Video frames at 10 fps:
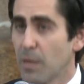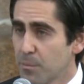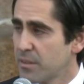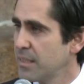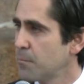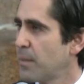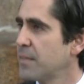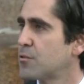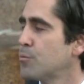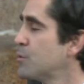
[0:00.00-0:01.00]
memory,
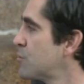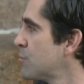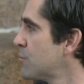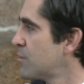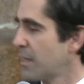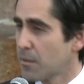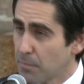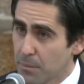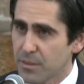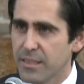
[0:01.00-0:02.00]
pay tribute to their
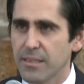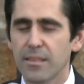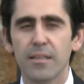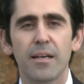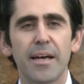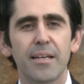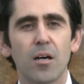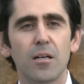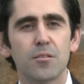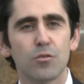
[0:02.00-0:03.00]
memory,
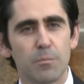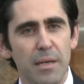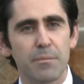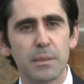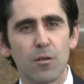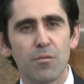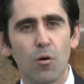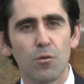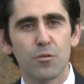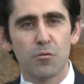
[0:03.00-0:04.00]
and to the memory of
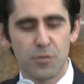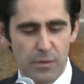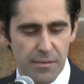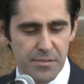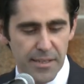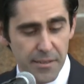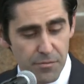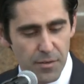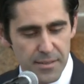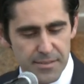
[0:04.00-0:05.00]
all those who have
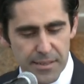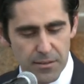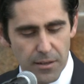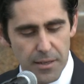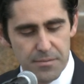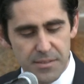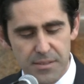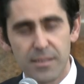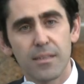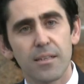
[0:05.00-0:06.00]
sacrificed their
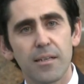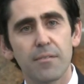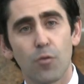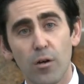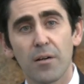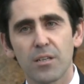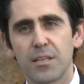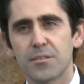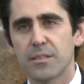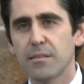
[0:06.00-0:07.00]
lives for our
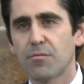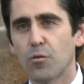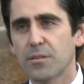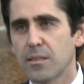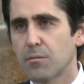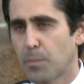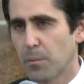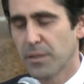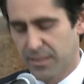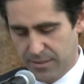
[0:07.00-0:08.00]
country, for the
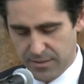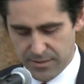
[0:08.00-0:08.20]
republic